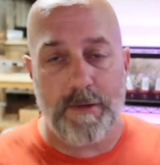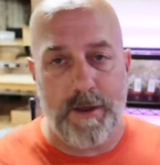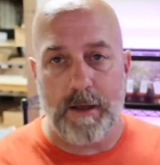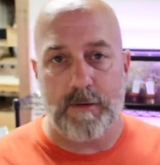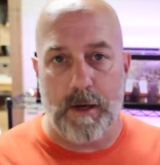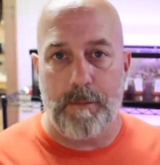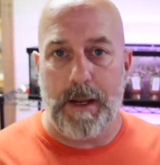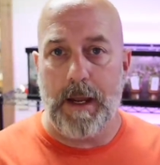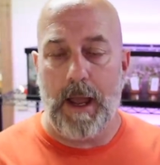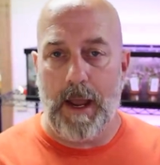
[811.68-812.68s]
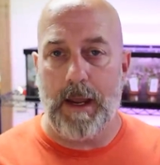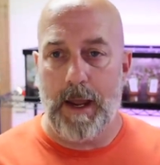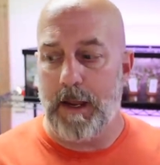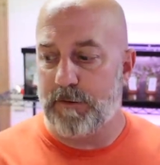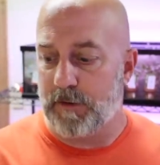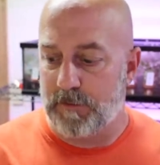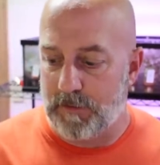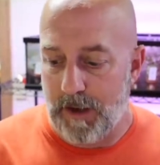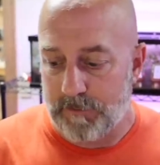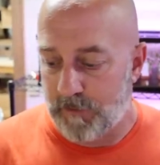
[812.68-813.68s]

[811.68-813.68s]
I think it's going to be a success.